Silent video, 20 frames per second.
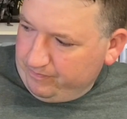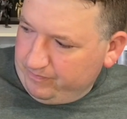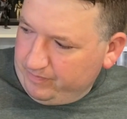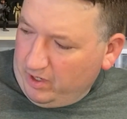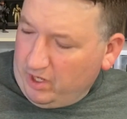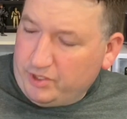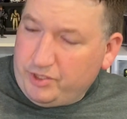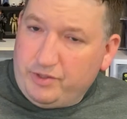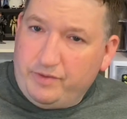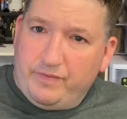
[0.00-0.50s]

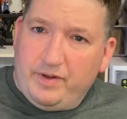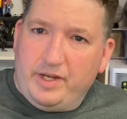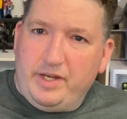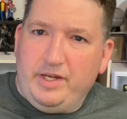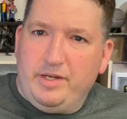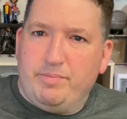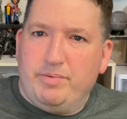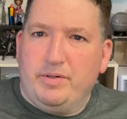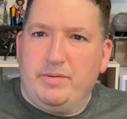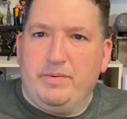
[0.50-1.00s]
Also, if I
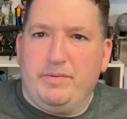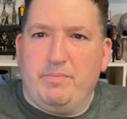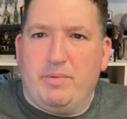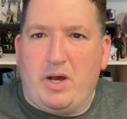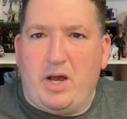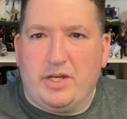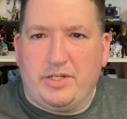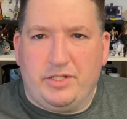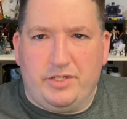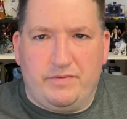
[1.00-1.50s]
need to put them in
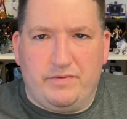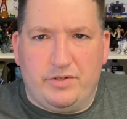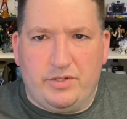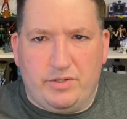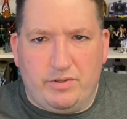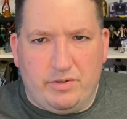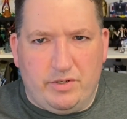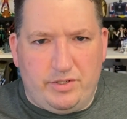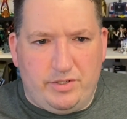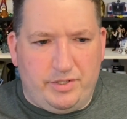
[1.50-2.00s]
boxes for
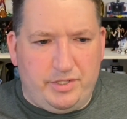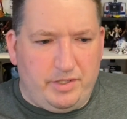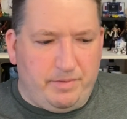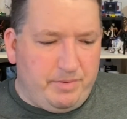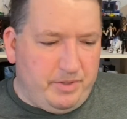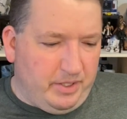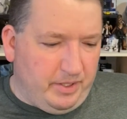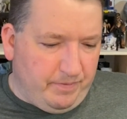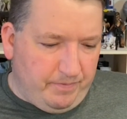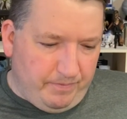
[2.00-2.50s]
storage or
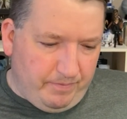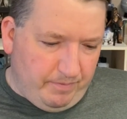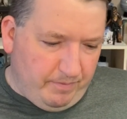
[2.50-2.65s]
something,